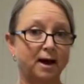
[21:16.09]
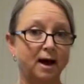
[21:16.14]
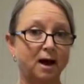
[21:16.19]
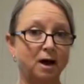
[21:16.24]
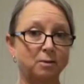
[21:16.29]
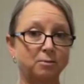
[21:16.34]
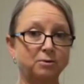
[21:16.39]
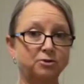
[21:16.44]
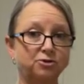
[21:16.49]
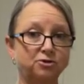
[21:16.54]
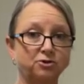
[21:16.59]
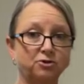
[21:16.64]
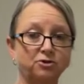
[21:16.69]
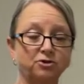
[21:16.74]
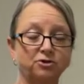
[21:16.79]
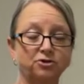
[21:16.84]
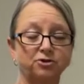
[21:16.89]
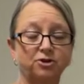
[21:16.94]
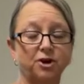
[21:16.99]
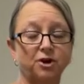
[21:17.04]
I'll be sure
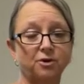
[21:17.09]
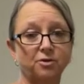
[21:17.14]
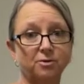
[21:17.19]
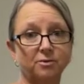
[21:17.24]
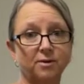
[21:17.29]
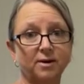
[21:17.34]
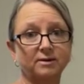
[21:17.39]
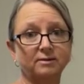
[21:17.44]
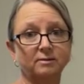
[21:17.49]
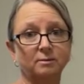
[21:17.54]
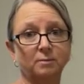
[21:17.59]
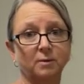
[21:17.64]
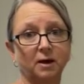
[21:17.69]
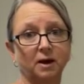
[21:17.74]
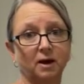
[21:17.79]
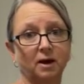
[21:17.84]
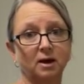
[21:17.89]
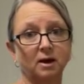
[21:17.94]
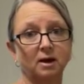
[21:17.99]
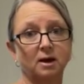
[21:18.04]
and share the
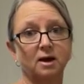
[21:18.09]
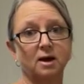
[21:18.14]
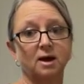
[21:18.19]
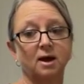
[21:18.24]
recipe.